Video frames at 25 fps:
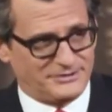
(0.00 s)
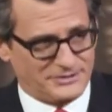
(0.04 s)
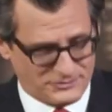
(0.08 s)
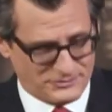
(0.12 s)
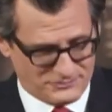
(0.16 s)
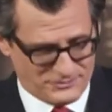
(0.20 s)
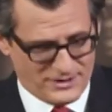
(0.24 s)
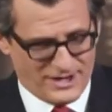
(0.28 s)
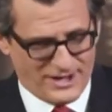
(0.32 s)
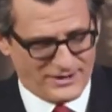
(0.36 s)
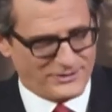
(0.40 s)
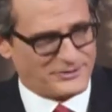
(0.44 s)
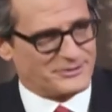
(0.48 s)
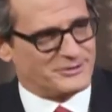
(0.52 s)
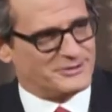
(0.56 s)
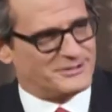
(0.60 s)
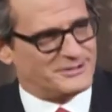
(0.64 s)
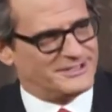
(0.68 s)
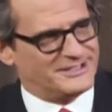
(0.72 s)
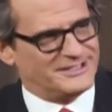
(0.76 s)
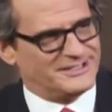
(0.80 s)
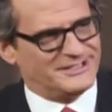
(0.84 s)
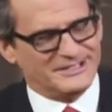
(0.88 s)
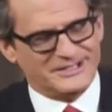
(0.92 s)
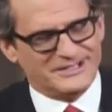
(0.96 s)
your father
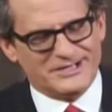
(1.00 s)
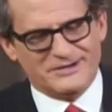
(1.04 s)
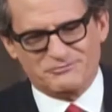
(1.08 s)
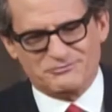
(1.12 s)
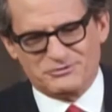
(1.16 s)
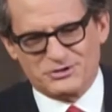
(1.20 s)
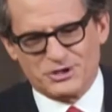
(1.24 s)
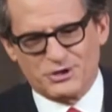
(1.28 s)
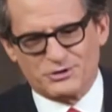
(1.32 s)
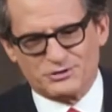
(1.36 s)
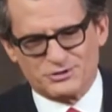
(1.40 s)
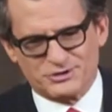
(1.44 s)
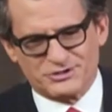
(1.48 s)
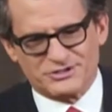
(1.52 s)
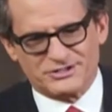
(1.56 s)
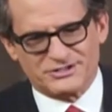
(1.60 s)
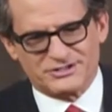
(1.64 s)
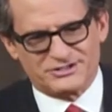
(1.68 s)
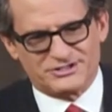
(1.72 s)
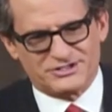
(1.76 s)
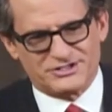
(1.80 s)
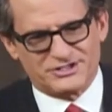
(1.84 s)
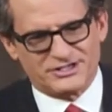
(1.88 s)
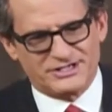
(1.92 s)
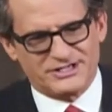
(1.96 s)
uh, have chosen to,
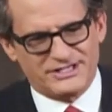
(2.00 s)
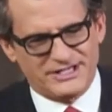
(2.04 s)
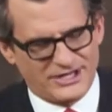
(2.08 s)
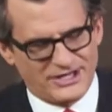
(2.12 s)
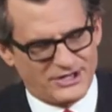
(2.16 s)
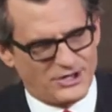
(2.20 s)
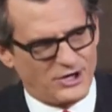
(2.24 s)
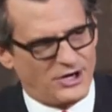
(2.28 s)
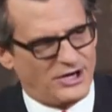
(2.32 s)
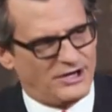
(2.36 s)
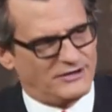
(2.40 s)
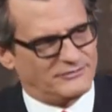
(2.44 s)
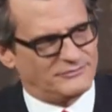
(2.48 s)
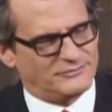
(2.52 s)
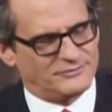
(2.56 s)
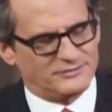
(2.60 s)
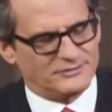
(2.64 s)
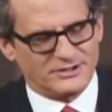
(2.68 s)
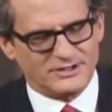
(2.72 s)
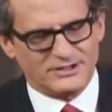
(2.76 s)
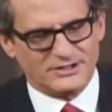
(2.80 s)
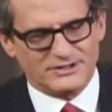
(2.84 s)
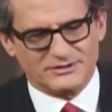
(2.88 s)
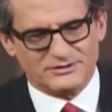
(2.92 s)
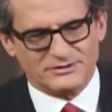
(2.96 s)
to kick off
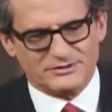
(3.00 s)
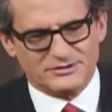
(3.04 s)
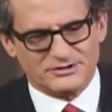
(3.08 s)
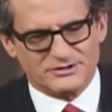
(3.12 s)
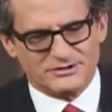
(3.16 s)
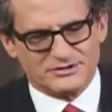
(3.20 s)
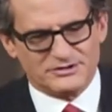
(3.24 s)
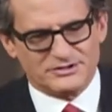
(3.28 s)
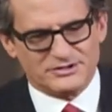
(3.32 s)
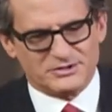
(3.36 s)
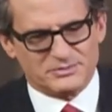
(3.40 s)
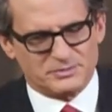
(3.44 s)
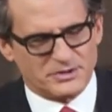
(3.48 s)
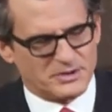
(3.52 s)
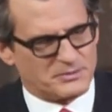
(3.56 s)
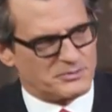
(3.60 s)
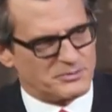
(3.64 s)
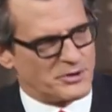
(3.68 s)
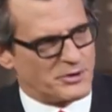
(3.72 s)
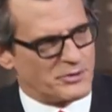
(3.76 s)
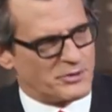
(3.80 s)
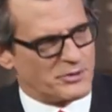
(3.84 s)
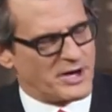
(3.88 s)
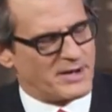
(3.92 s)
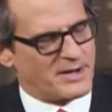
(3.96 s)
uh, this bit of
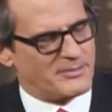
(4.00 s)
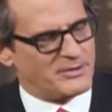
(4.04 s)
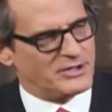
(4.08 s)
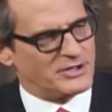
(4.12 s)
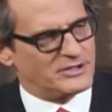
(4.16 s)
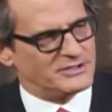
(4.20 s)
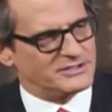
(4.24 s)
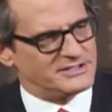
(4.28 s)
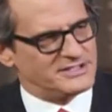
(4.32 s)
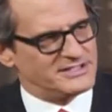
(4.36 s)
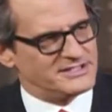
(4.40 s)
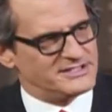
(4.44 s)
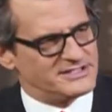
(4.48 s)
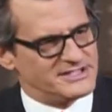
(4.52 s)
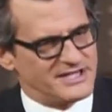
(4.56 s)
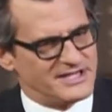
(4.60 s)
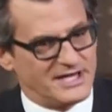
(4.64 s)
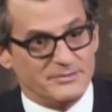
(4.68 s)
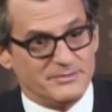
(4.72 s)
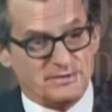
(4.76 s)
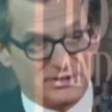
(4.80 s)
programming on TCM